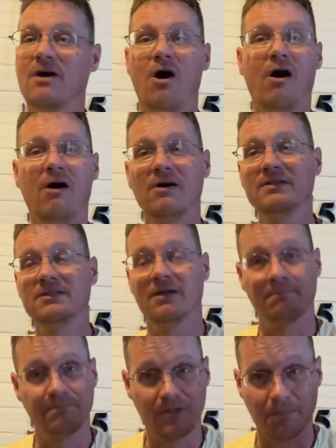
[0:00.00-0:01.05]
All
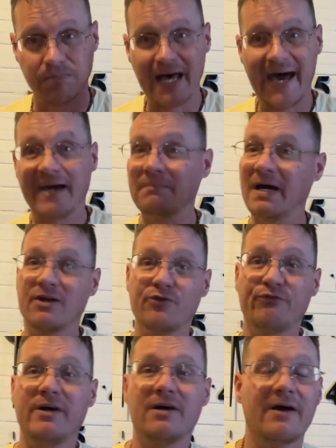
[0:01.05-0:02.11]
the, the black
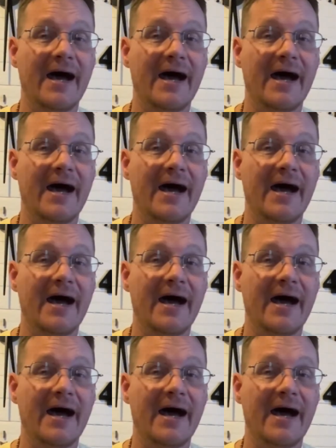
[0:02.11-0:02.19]
manosphere